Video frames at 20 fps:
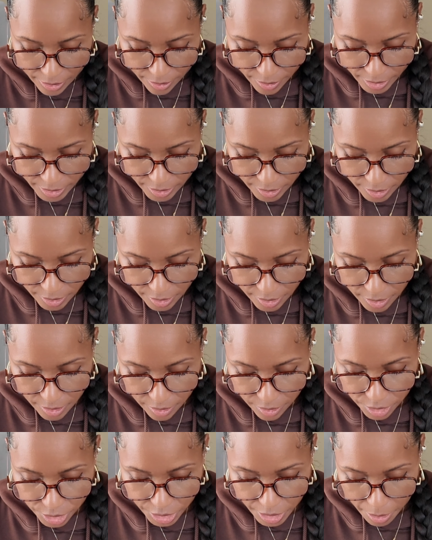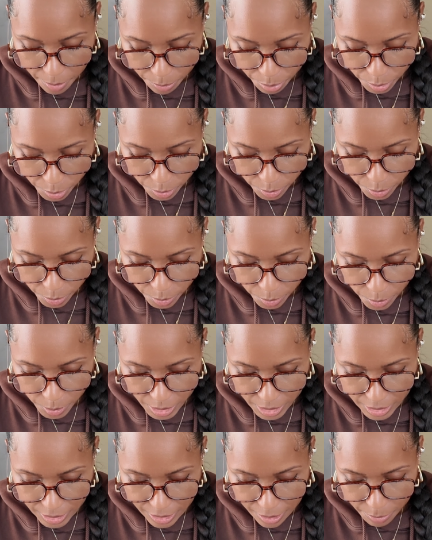This shampoo,
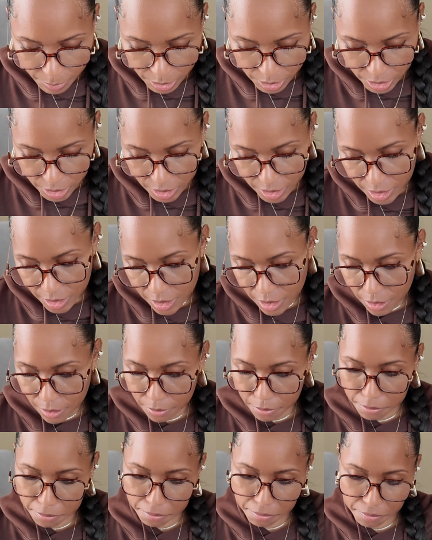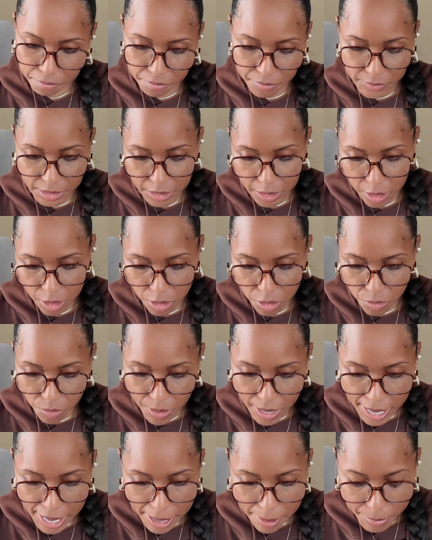and let me just
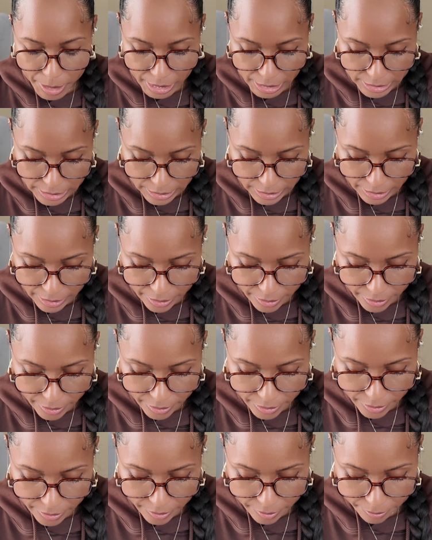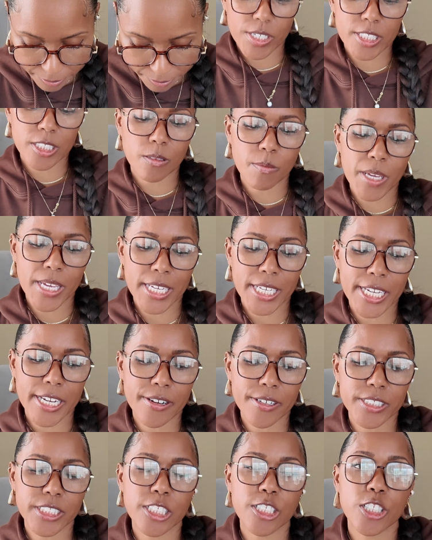grab it here. Tresemme
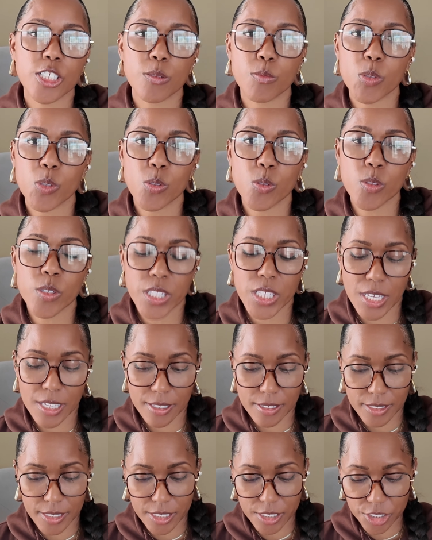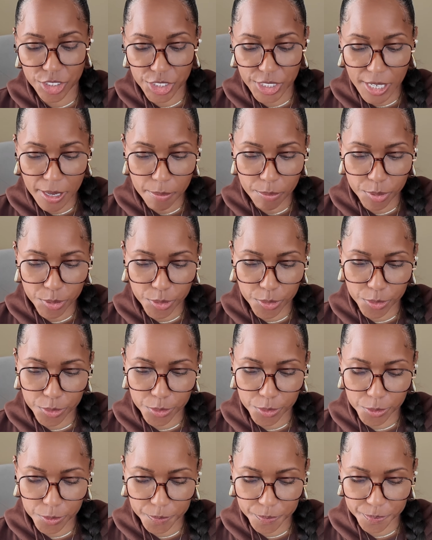Keratin Smooth
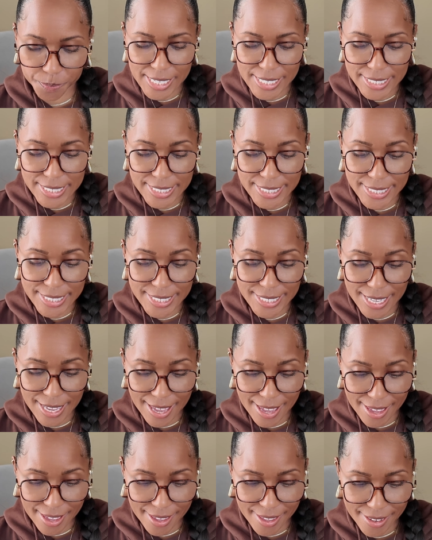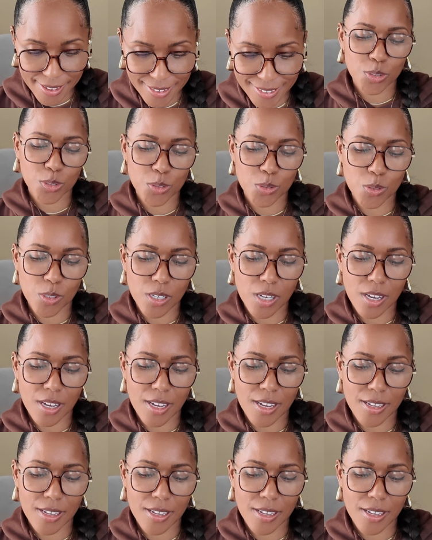shampoo is said to